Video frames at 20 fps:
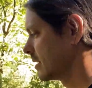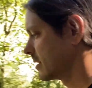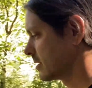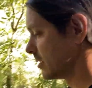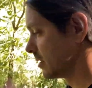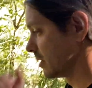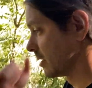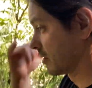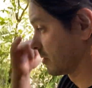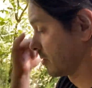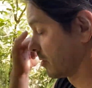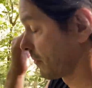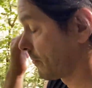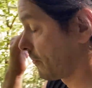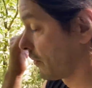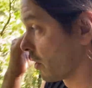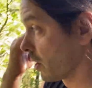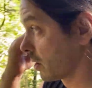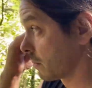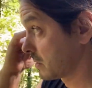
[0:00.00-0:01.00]
to learn their
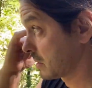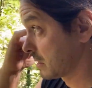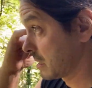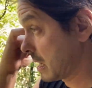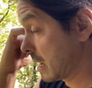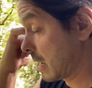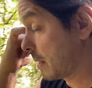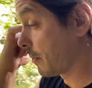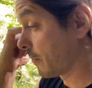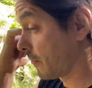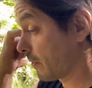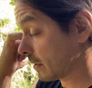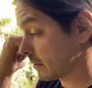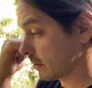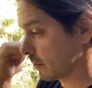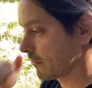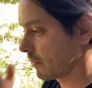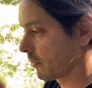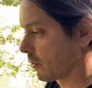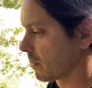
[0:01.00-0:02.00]
forms and perfect
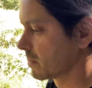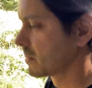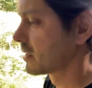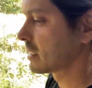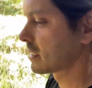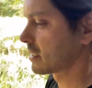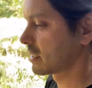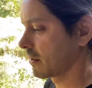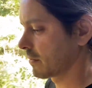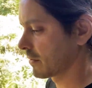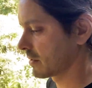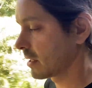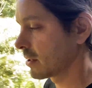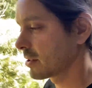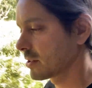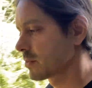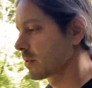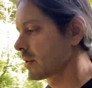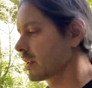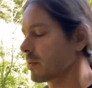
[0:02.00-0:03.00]
their forms and stuff, because I
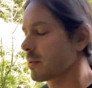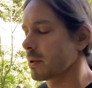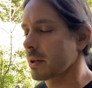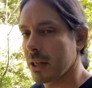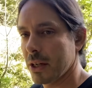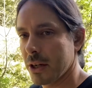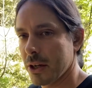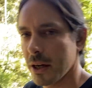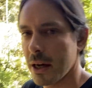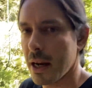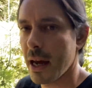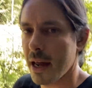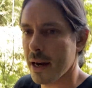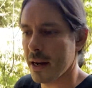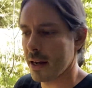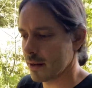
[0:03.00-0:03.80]
was really, really good at it.